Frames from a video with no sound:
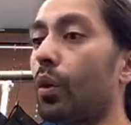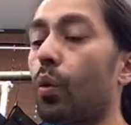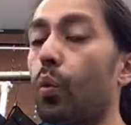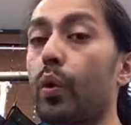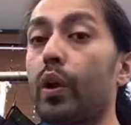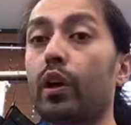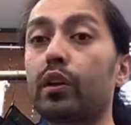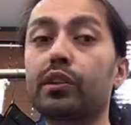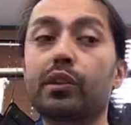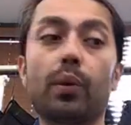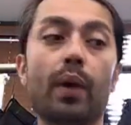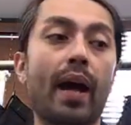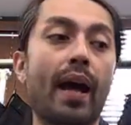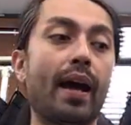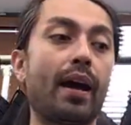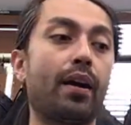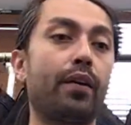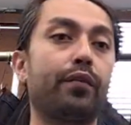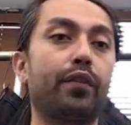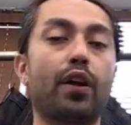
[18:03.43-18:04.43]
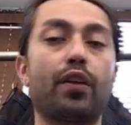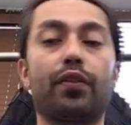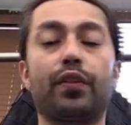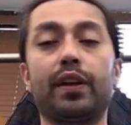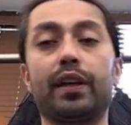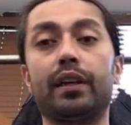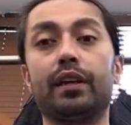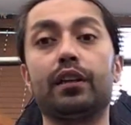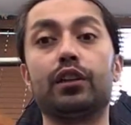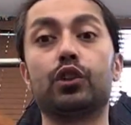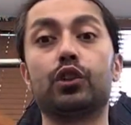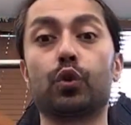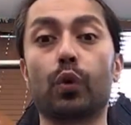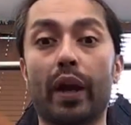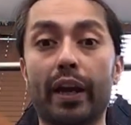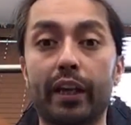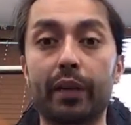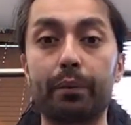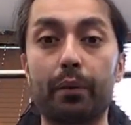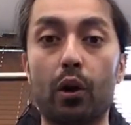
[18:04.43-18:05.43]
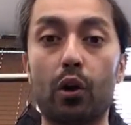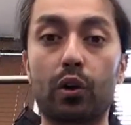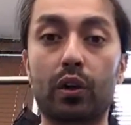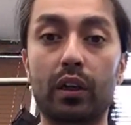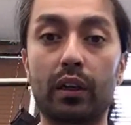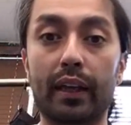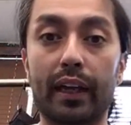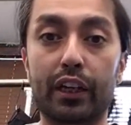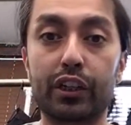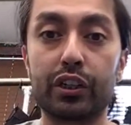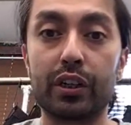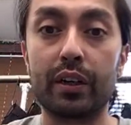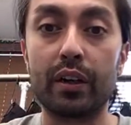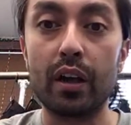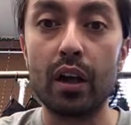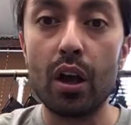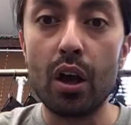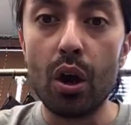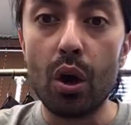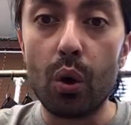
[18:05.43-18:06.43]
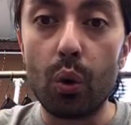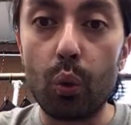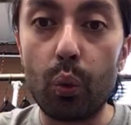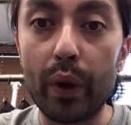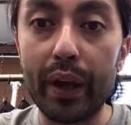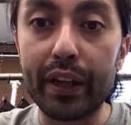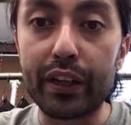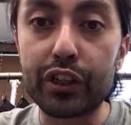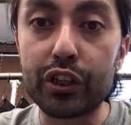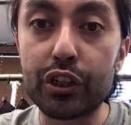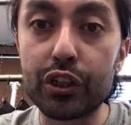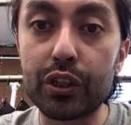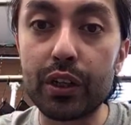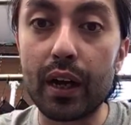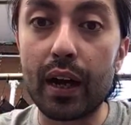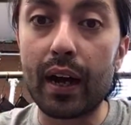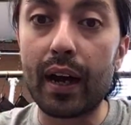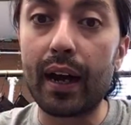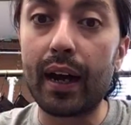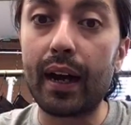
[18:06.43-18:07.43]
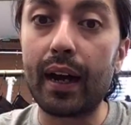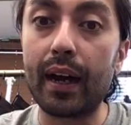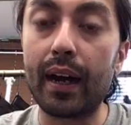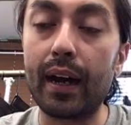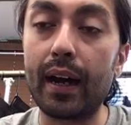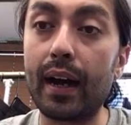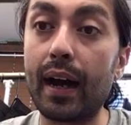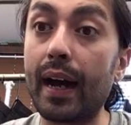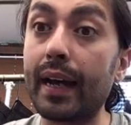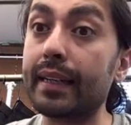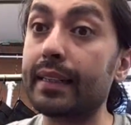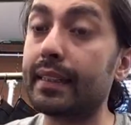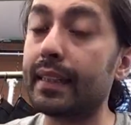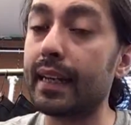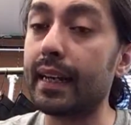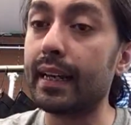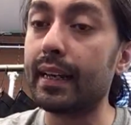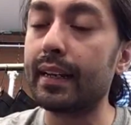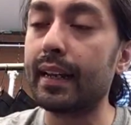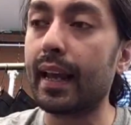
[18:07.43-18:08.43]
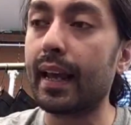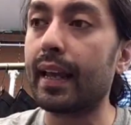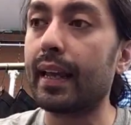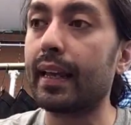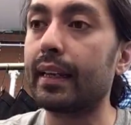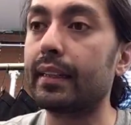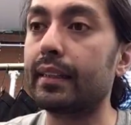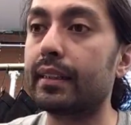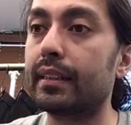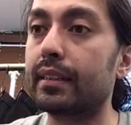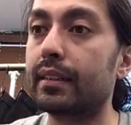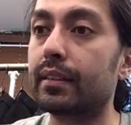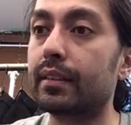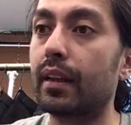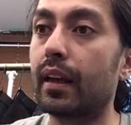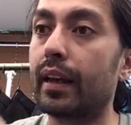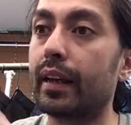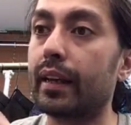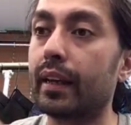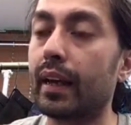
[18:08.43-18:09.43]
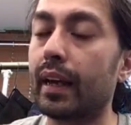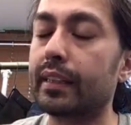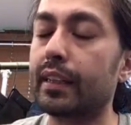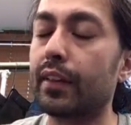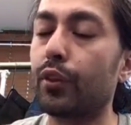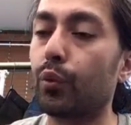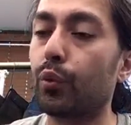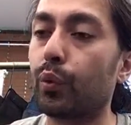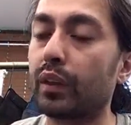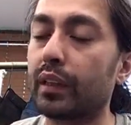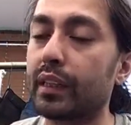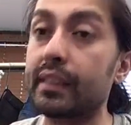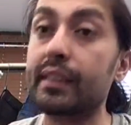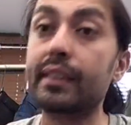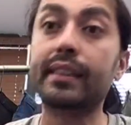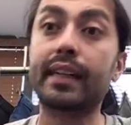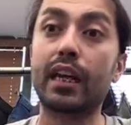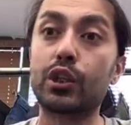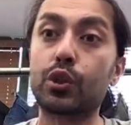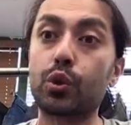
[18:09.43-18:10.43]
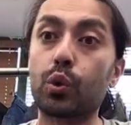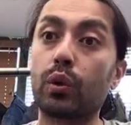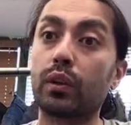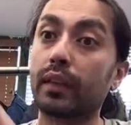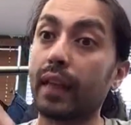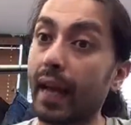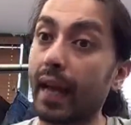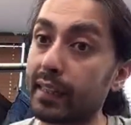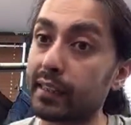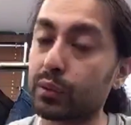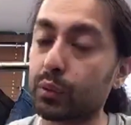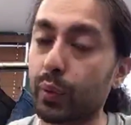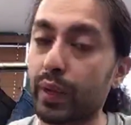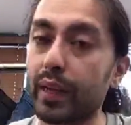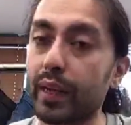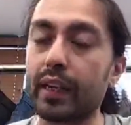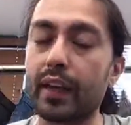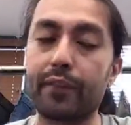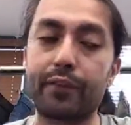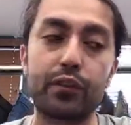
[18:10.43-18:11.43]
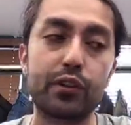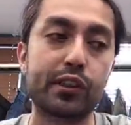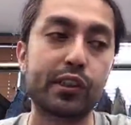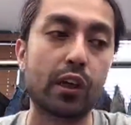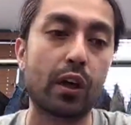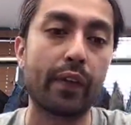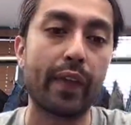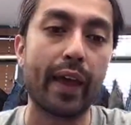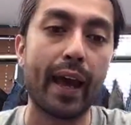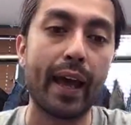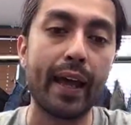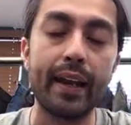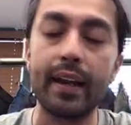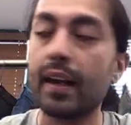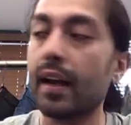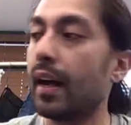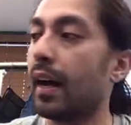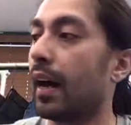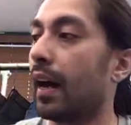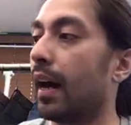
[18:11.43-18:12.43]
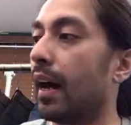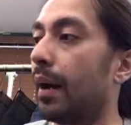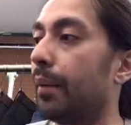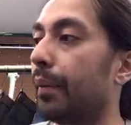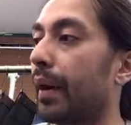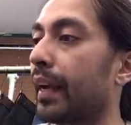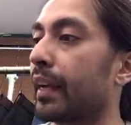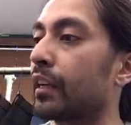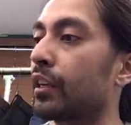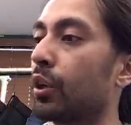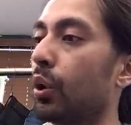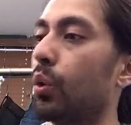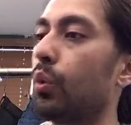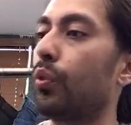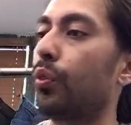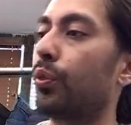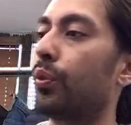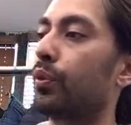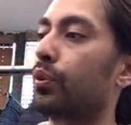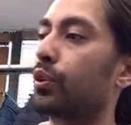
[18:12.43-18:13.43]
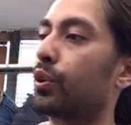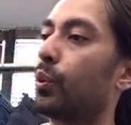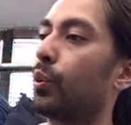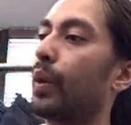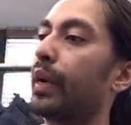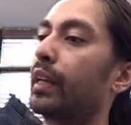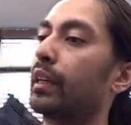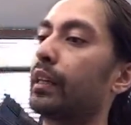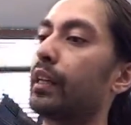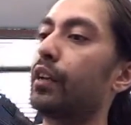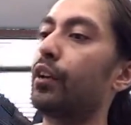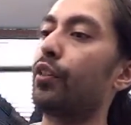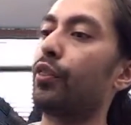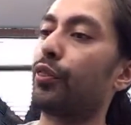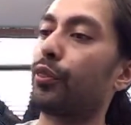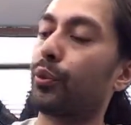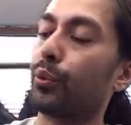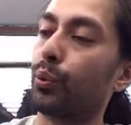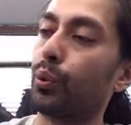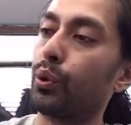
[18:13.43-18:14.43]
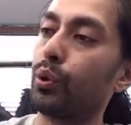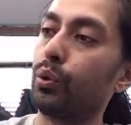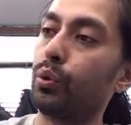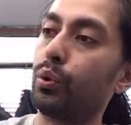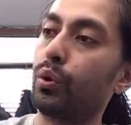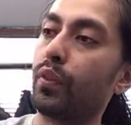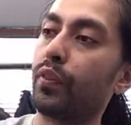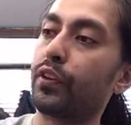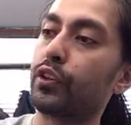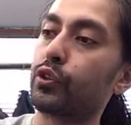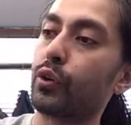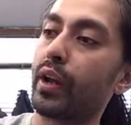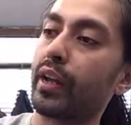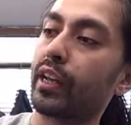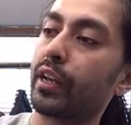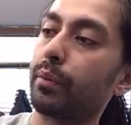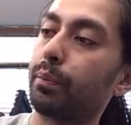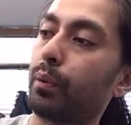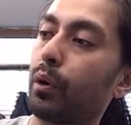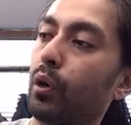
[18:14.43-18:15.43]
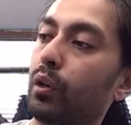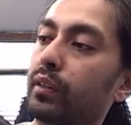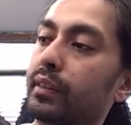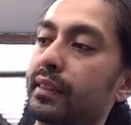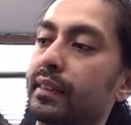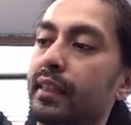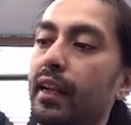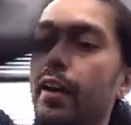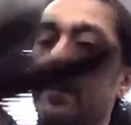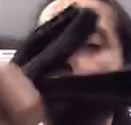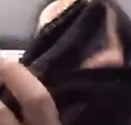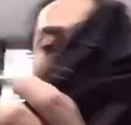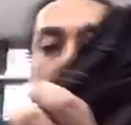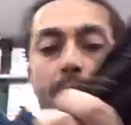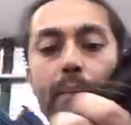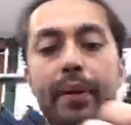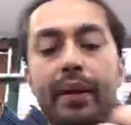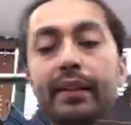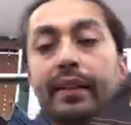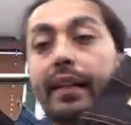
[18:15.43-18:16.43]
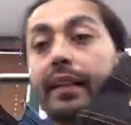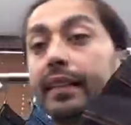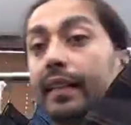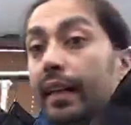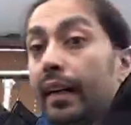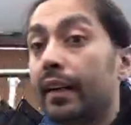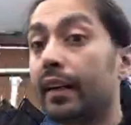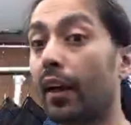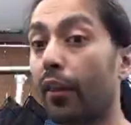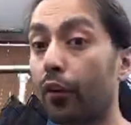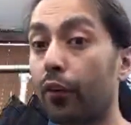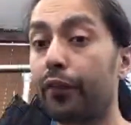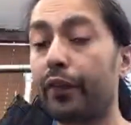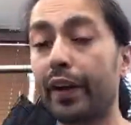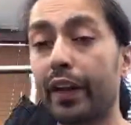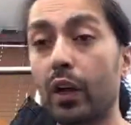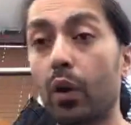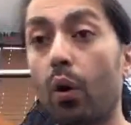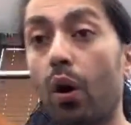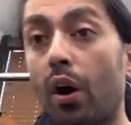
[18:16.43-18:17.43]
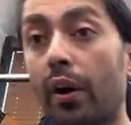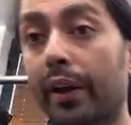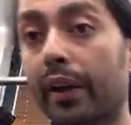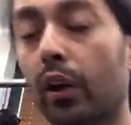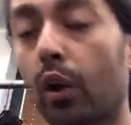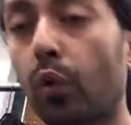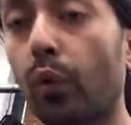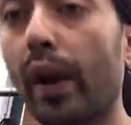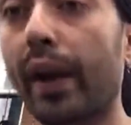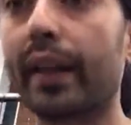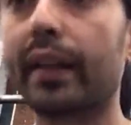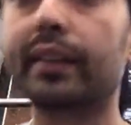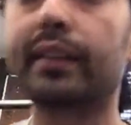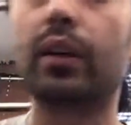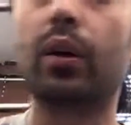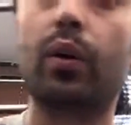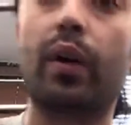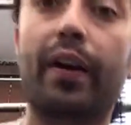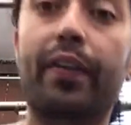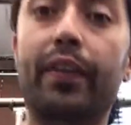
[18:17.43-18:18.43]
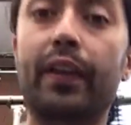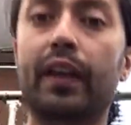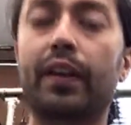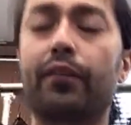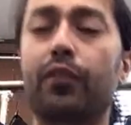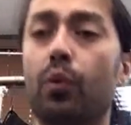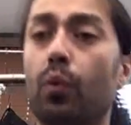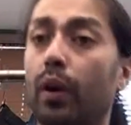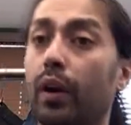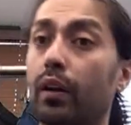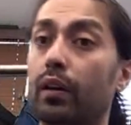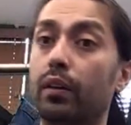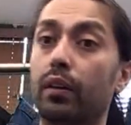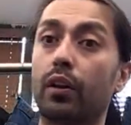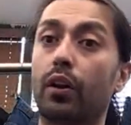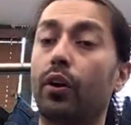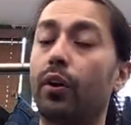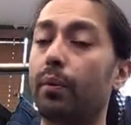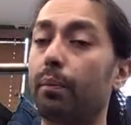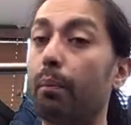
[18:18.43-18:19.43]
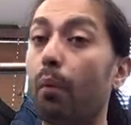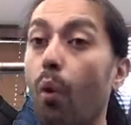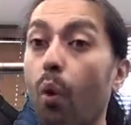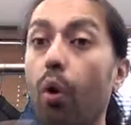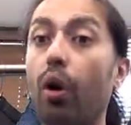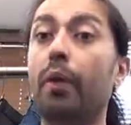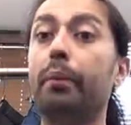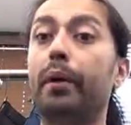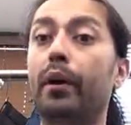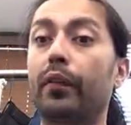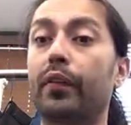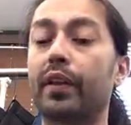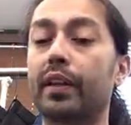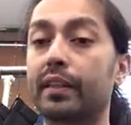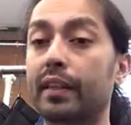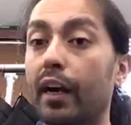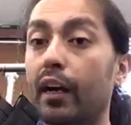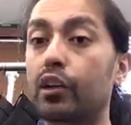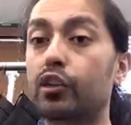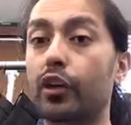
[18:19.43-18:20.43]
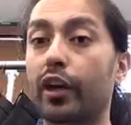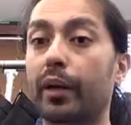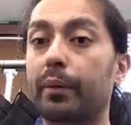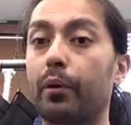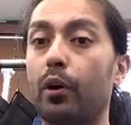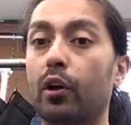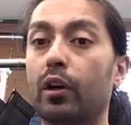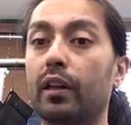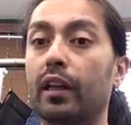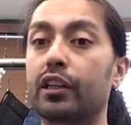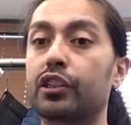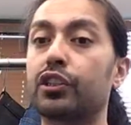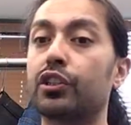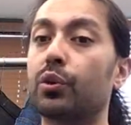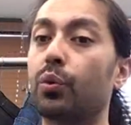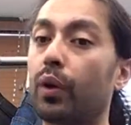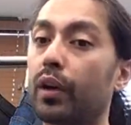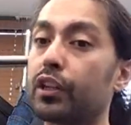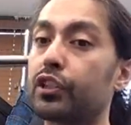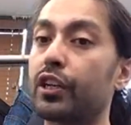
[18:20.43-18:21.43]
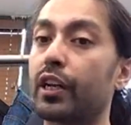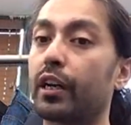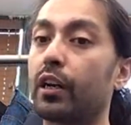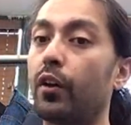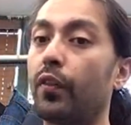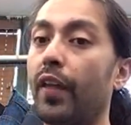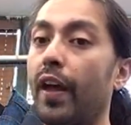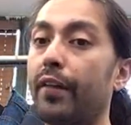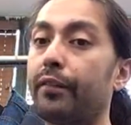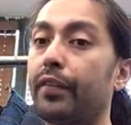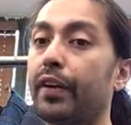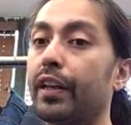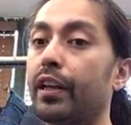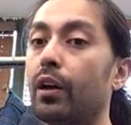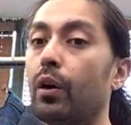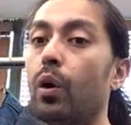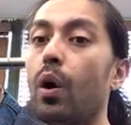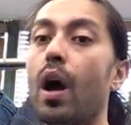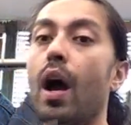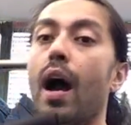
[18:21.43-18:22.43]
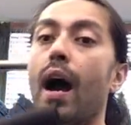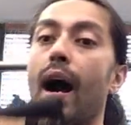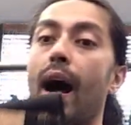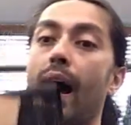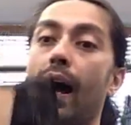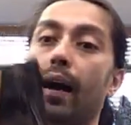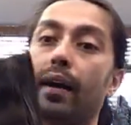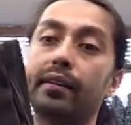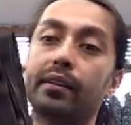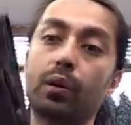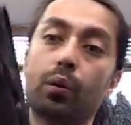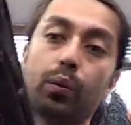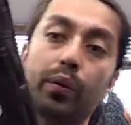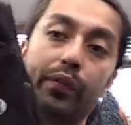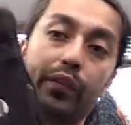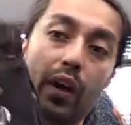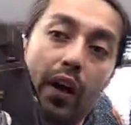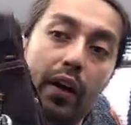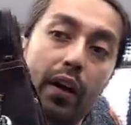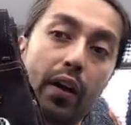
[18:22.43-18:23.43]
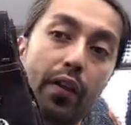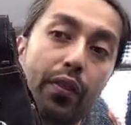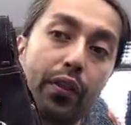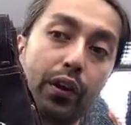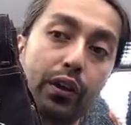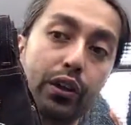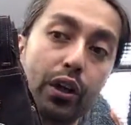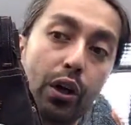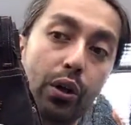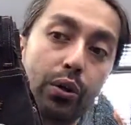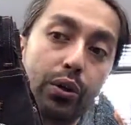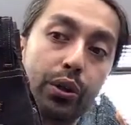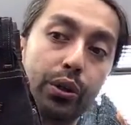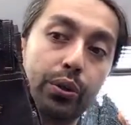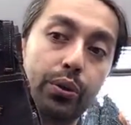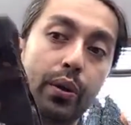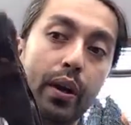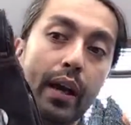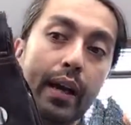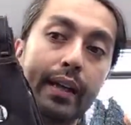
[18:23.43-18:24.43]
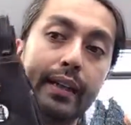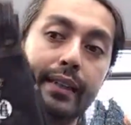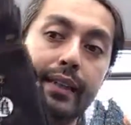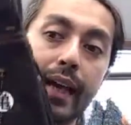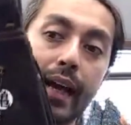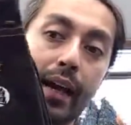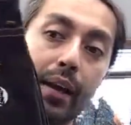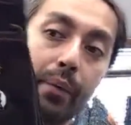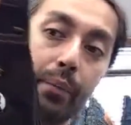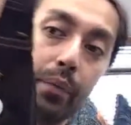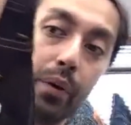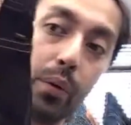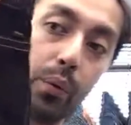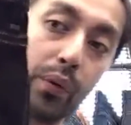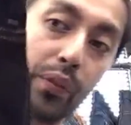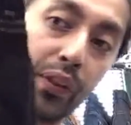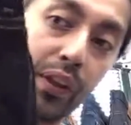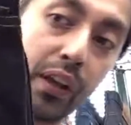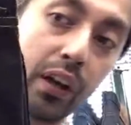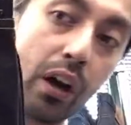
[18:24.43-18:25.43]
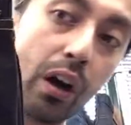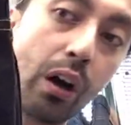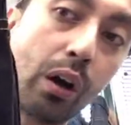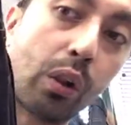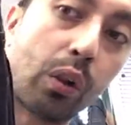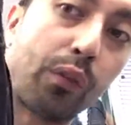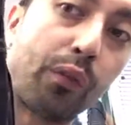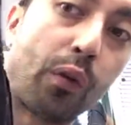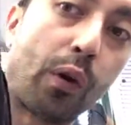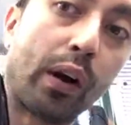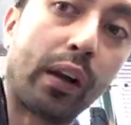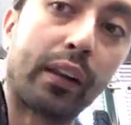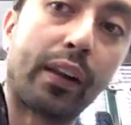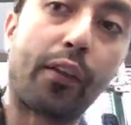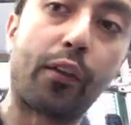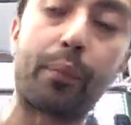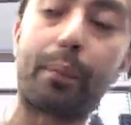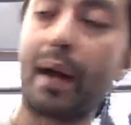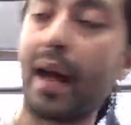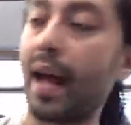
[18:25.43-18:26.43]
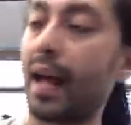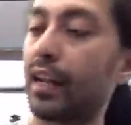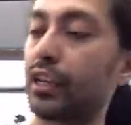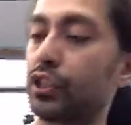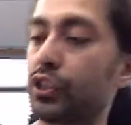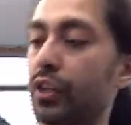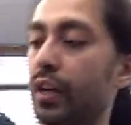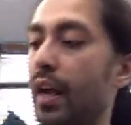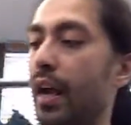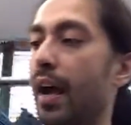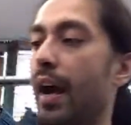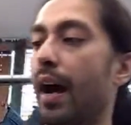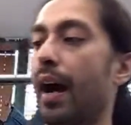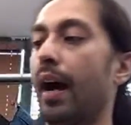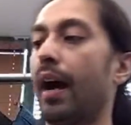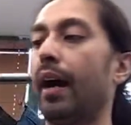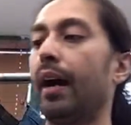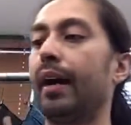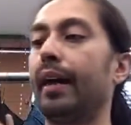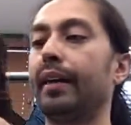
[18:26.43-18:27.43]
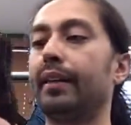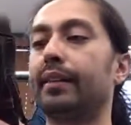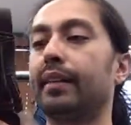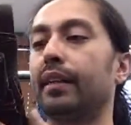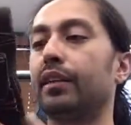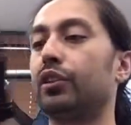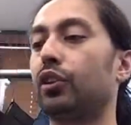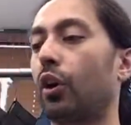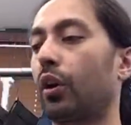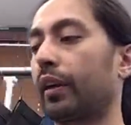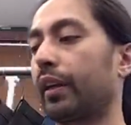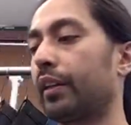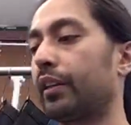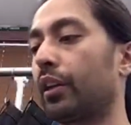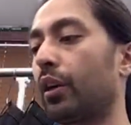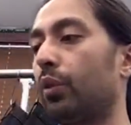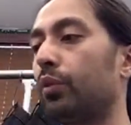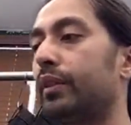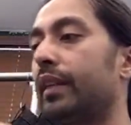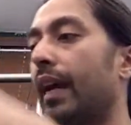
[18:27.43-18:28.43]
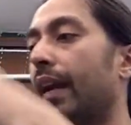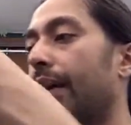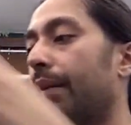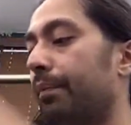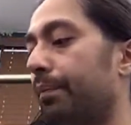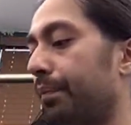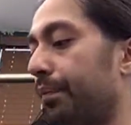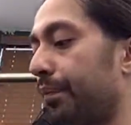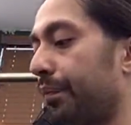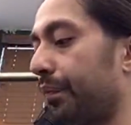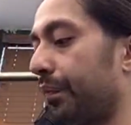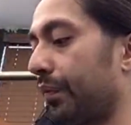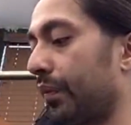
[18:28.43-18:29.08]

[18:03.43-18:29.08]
We also have the Dragon Ball collection, which uh, I did a, a I did the release schedule last week. If you saw that, um, I can go quickly through the Dragon Ball stuff because I did another video on it already. So I think if you want to learn more about the entire Dragon Ball collection, you want to check out that video. Uh, so we've got the Goku denim with the hollow foil leather patch. Uh, it's a dark indigo denim,